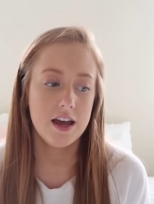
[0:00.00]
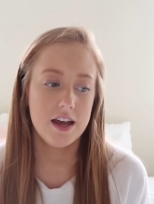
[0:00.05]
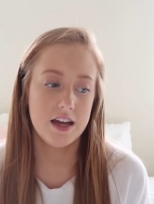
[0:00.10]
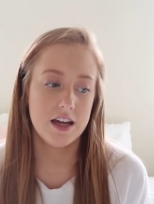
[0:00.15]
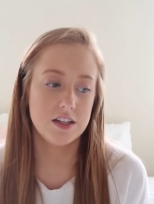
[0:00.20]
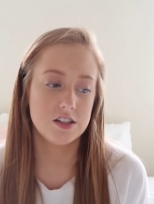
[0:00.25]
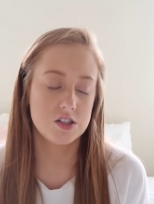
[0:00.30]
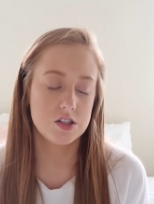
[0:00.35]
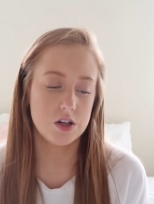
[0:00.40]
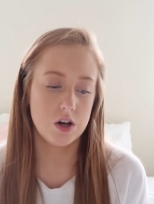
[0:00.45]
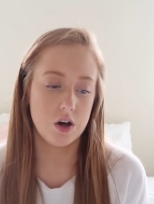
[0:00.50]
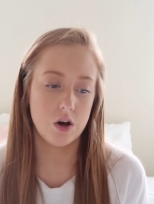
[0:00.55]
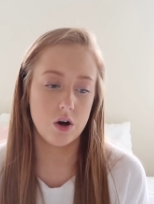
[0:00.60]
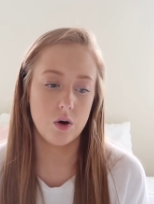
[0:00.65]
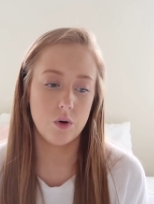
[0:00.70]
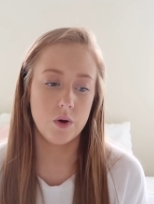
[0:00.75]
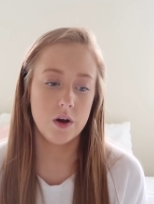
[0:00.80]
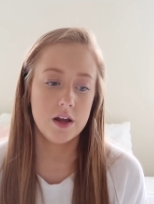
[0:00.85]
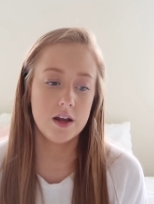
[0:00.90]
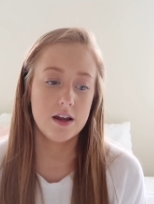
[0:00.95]
And
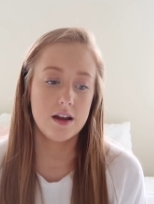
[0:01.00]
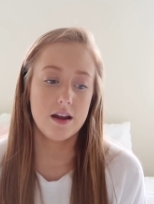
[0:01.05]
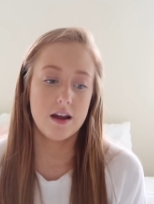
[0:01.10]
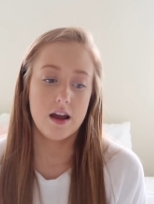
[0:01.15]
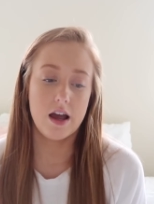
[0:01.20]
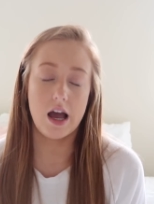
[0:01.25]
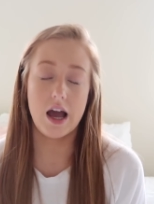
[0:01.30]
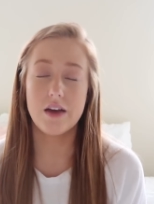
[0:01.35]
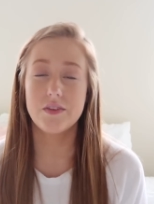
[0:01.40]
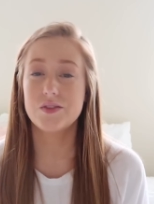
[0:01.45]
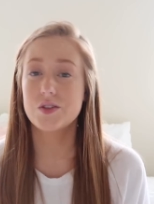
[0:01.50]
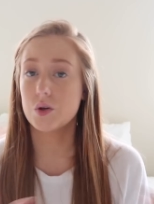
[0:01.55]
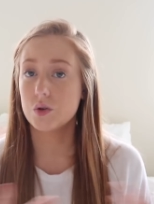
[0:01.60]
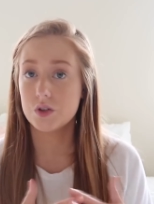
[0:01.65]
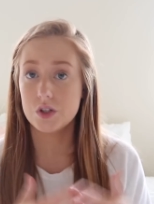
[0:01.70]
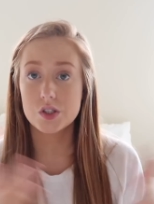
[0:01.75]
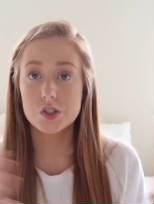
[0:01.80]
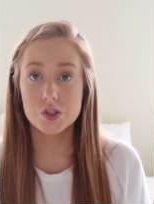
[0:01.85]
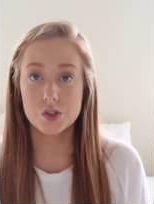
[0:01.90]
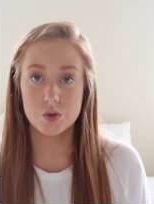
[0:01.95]
so I've told
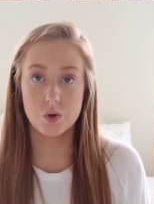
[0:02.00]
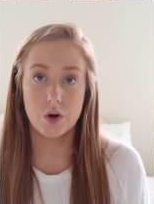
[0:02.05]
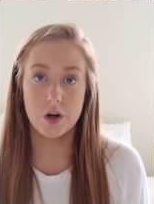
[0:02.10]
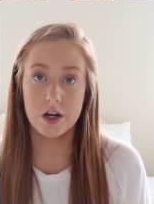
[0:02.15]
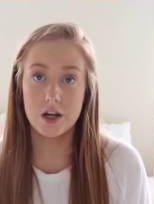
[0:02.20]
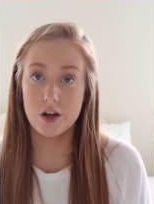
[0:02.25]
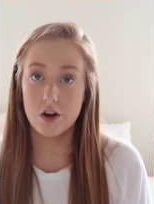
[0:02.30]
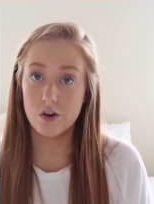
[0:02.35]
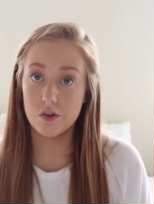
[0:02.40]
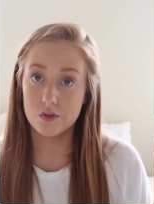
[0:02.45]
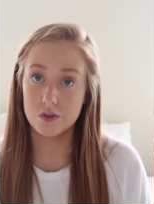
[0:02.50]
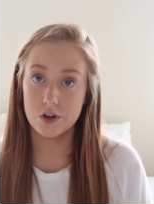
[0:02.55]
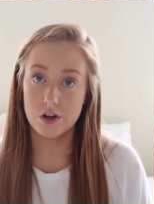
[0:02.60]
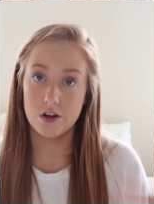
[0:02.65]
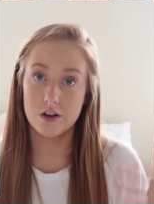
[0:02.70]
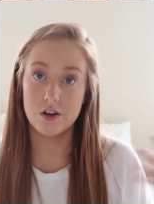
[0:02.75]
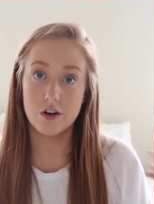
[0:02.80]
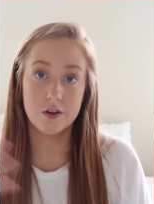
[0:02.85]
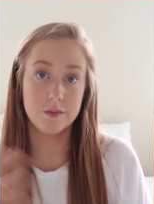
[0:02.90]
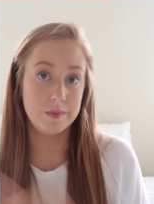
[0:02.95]
this story over
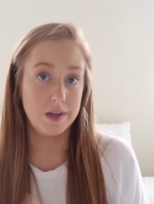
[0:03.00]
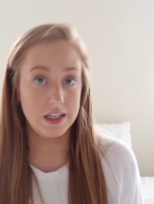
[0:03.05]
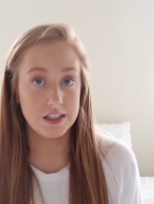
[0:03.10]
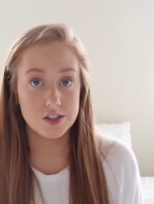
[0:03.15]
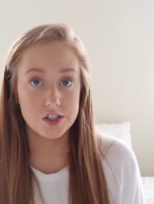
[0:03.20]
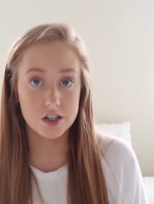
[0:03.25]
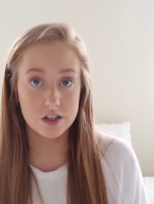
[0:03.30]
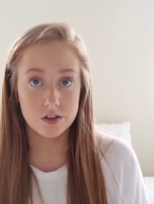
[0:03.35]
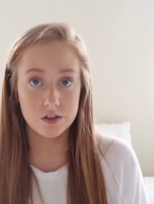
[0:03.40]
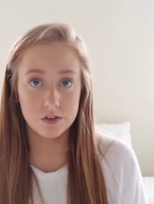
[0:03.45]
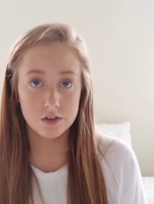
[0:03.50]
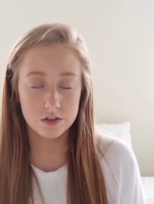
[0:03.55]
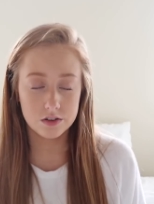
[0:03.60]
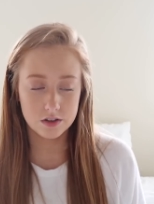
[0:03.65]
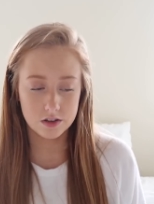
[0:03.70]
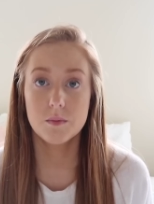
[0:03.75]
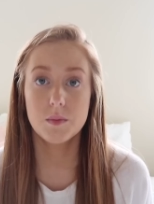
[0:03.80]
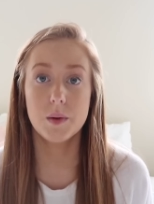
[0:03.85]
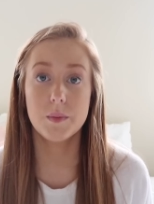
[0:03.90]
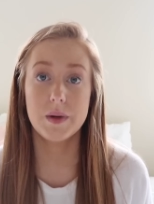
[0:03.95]
on our main channel,
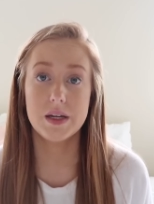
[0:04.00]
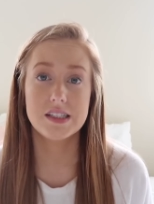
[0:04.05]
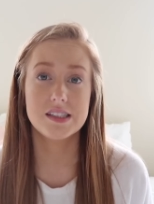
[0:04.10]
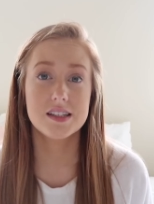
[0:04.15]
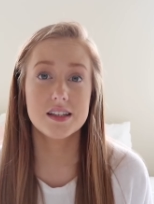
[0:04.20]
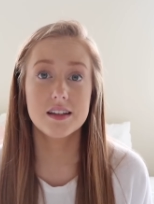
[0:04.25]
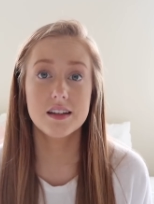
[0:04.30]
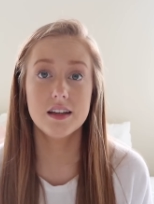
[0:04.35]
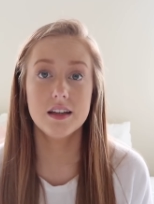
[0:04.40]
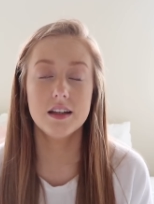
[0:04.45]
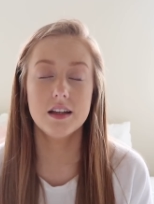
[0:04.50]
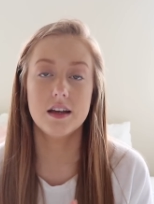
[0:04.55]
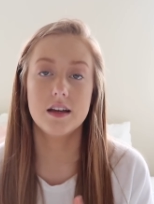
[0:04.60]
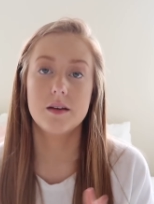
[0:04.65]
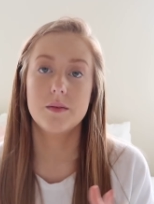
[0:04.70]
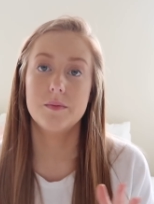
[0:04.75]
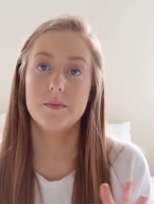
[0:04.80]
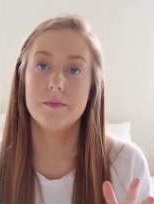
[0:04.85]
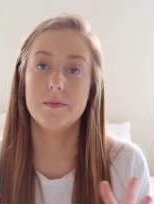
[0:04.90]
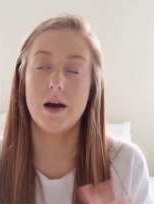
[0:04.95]
but basically
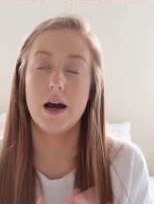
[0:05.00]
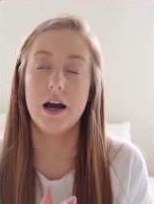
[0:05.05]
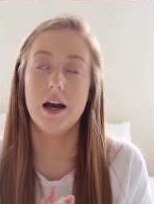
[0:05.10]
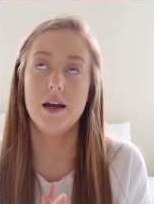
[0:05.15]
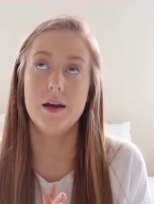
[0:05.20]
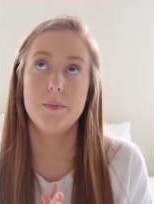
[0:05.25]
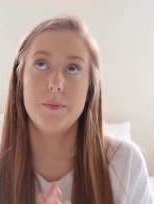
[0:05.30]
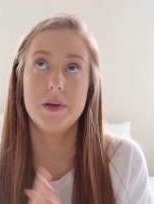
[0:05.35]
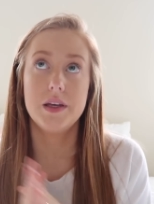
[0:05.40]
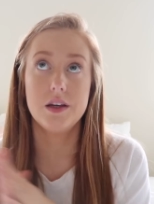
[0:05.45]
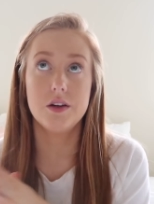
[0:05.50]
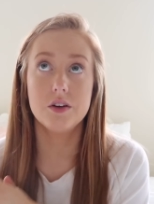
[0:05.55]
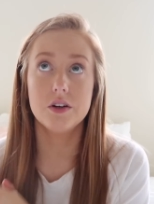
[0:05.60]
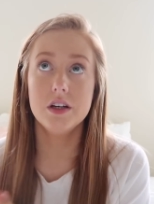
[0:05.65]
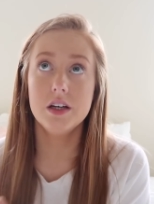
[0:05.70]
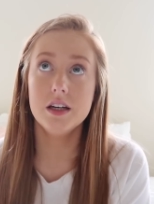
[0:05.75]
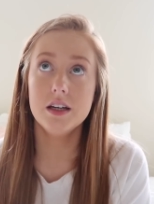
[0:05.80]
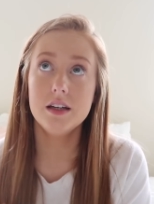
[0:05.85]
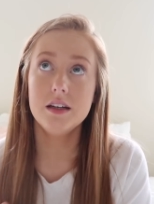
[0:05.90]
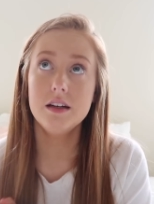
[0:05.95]
like my
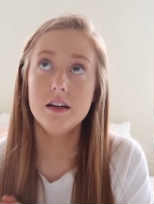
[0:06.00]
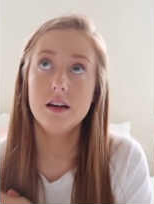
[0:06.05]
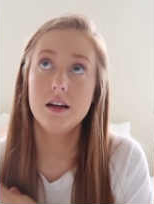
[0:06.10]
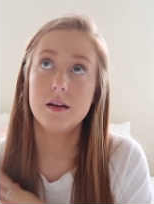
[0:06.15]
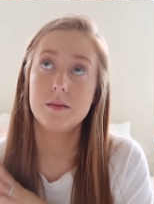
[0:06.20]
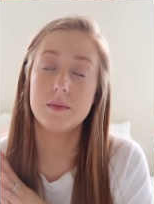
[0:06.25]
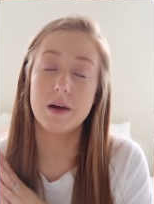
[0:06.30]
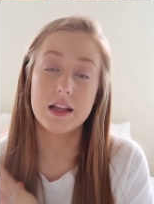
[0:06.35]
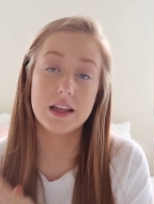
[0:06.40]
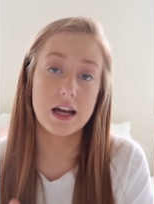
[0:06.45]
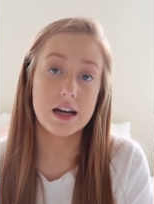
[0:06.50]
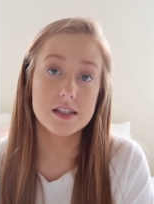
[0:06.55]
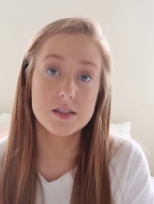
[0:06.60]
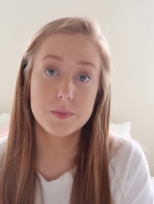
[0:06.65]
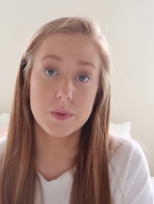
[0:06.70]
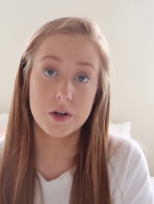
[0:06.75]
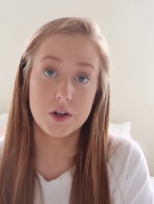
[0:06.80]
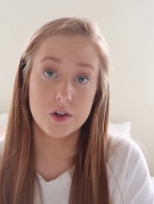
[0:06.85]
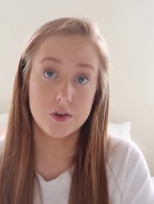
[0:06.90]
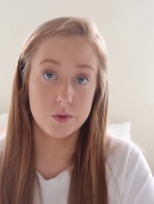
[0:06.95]
period, my last
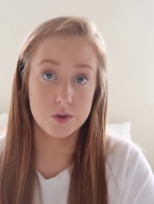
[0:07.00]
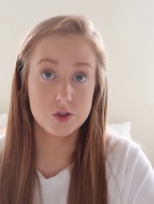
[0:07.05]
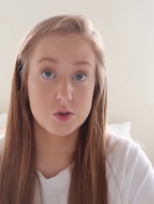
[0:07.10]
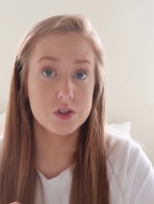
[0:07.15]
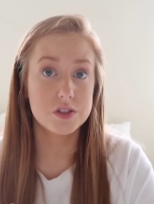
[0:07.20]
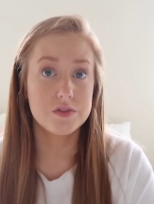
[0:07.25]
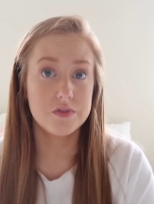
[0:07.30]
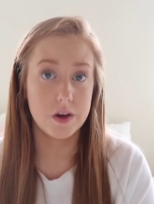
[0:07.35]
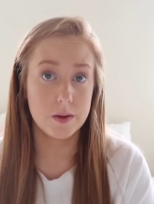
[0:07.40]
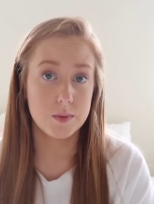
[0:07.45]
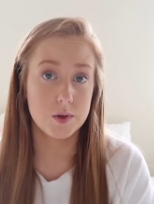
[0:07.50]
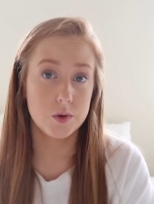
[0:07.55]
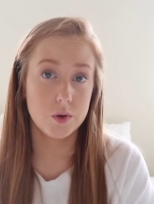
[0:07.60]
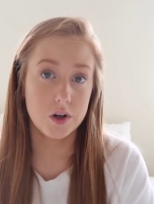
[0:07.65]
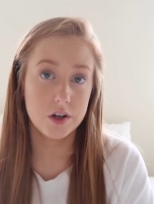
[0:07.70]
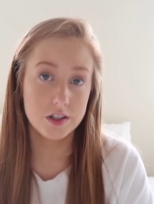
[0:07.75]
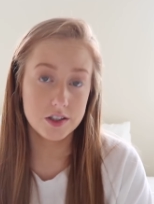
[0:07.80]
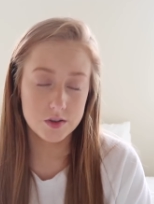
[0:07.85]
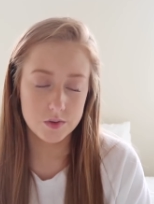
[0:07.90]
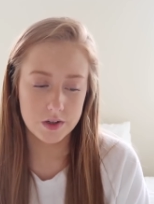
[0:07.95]
period, which was
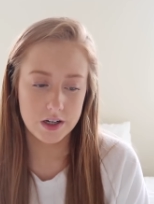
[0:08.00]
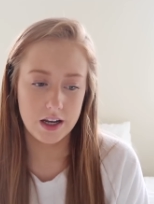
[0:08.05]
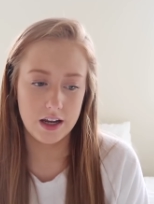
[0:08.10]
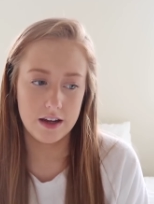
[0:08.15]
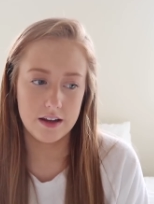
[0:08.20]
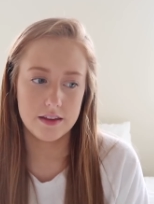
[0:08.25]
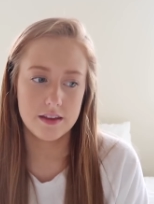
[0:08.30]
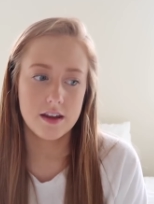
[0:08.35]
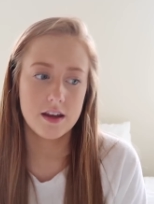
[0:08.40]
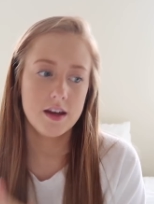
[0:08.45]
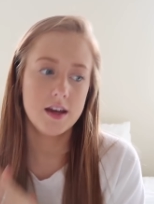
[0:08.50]
February 28th,